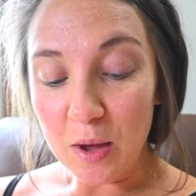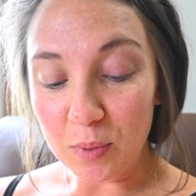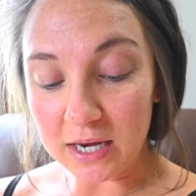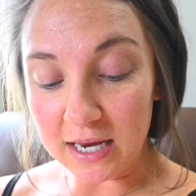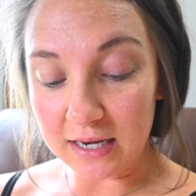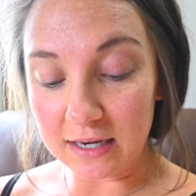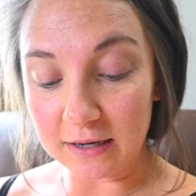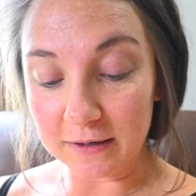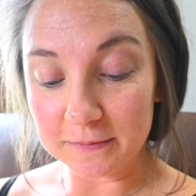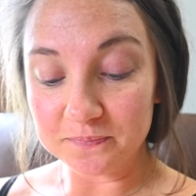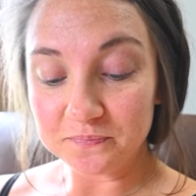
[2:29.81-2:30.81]
But in
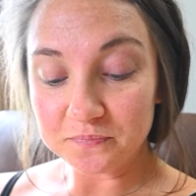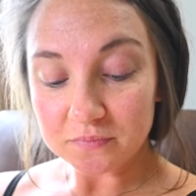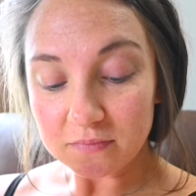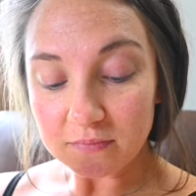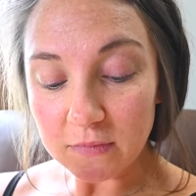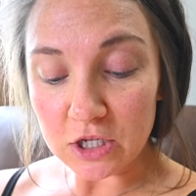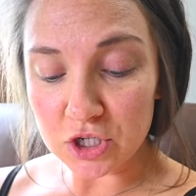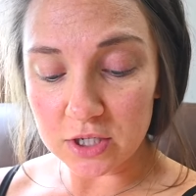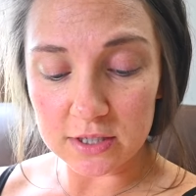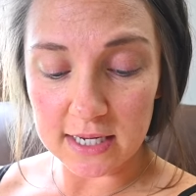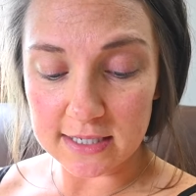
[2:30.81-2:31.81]
here,
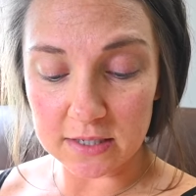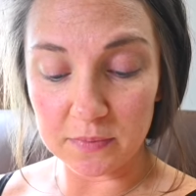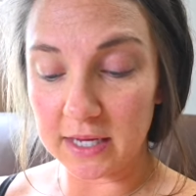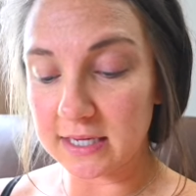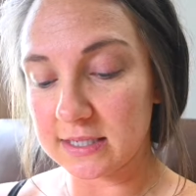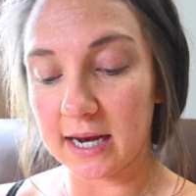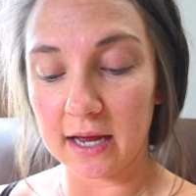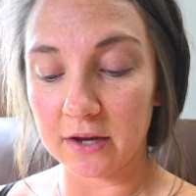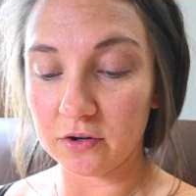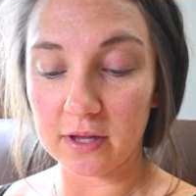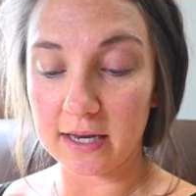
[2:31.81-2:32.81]
she says some things that I
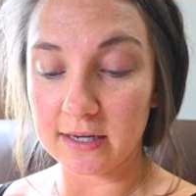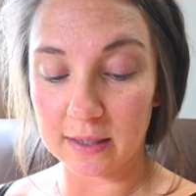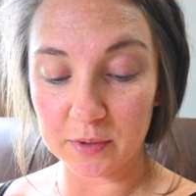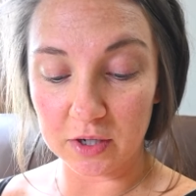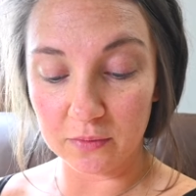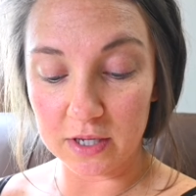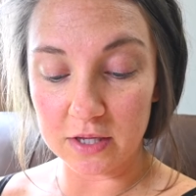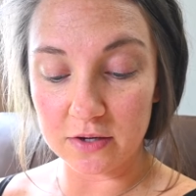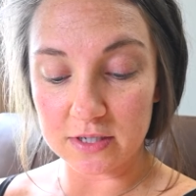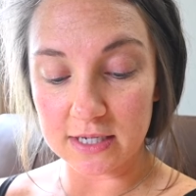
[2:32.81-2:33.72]
underlined, and I'm going to read those.